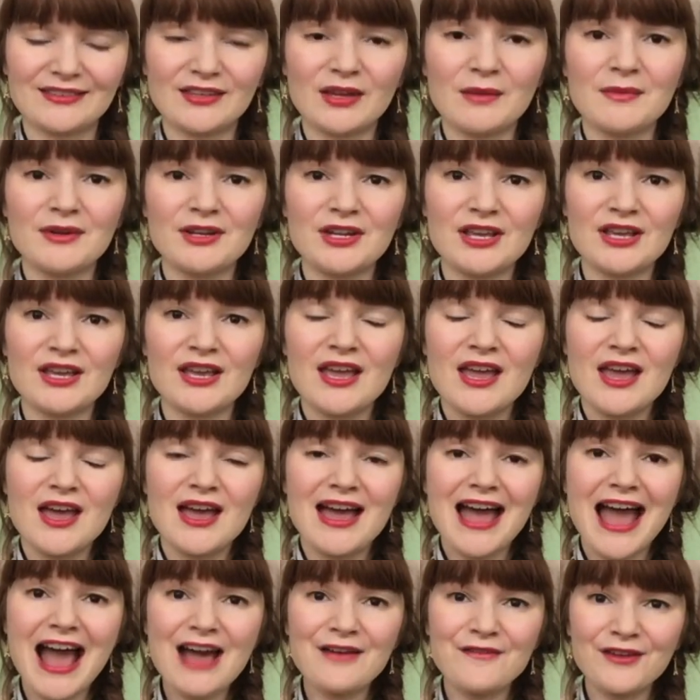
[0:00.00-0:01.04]
So I'm gonna
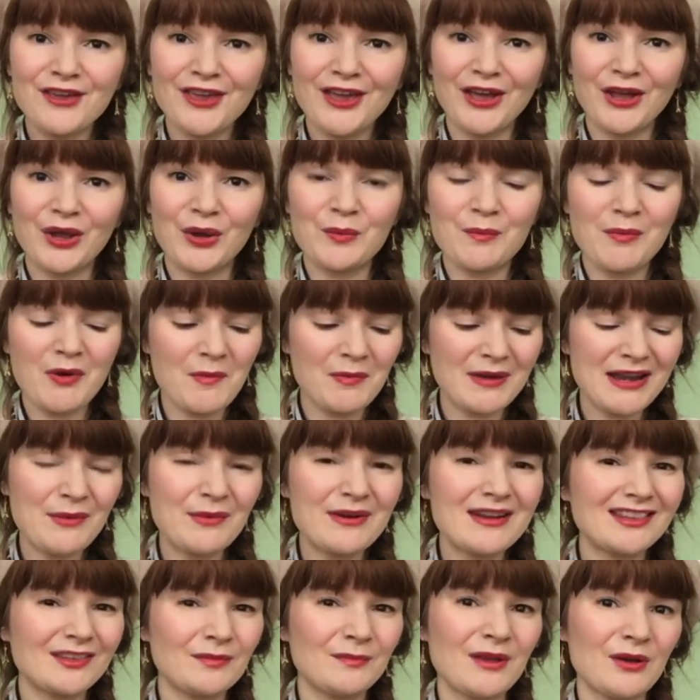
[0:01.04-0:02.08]
have a go, probably
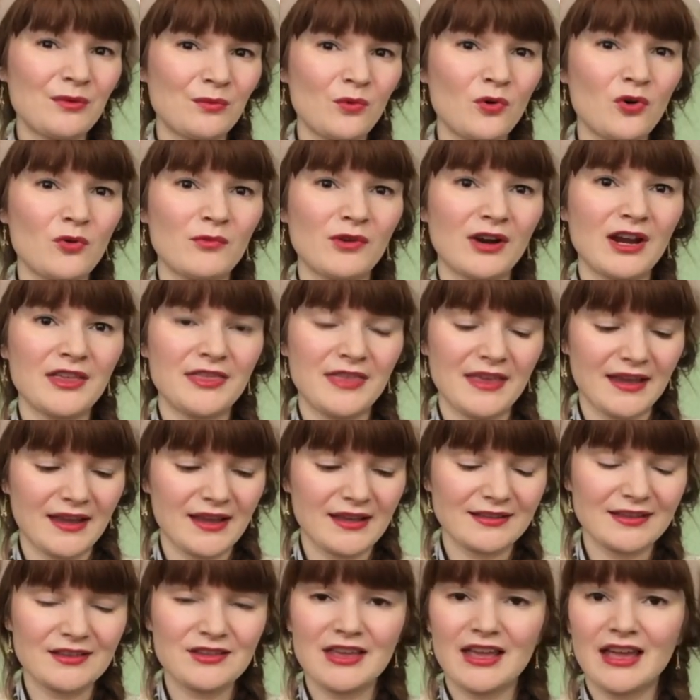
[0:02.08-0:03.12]
when it's a bit warmer, I think,
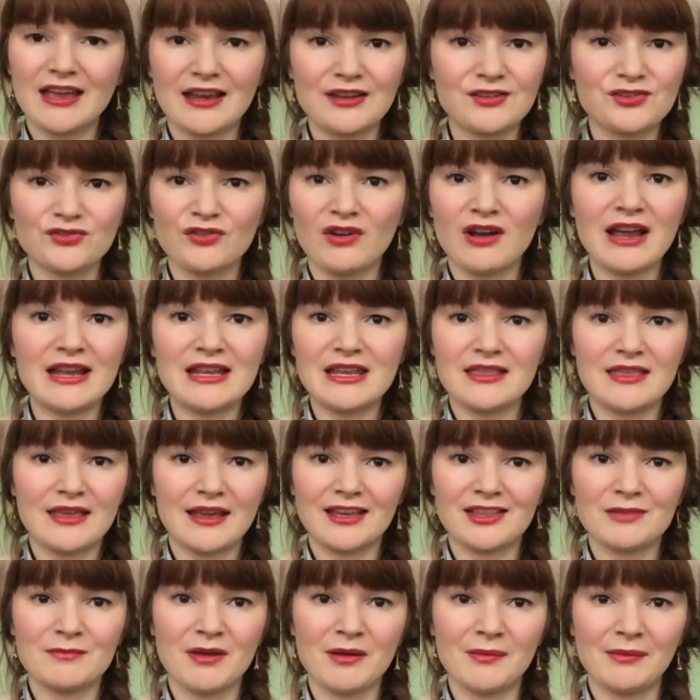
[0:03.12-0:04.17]
because I don't think I can dry
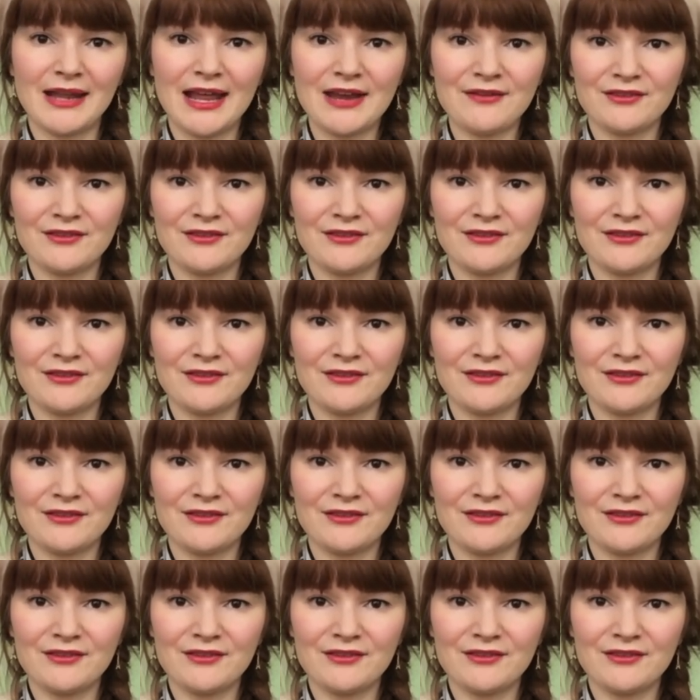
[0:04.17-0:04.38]
anything at the moment.